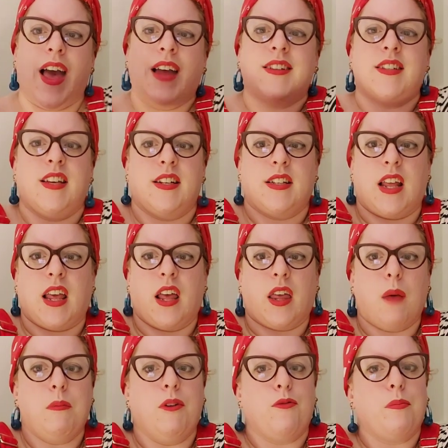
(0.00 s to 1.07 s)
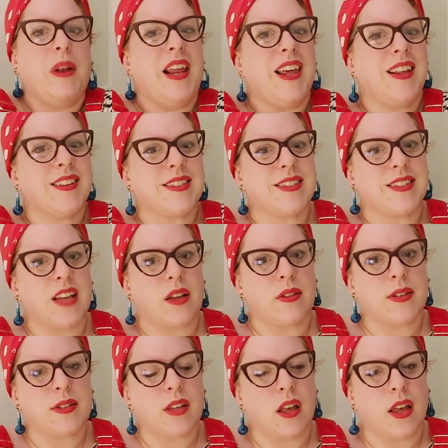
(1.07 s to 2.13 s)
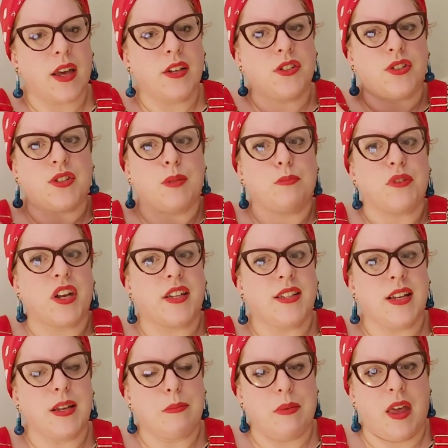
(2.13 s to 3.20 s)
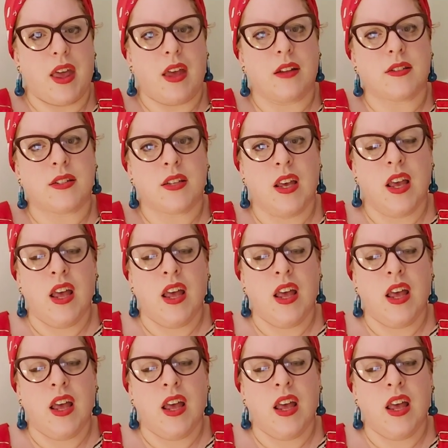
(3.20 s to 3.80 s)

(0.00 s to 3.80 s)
added like a couple of pleats down the side just to bring it in a bit.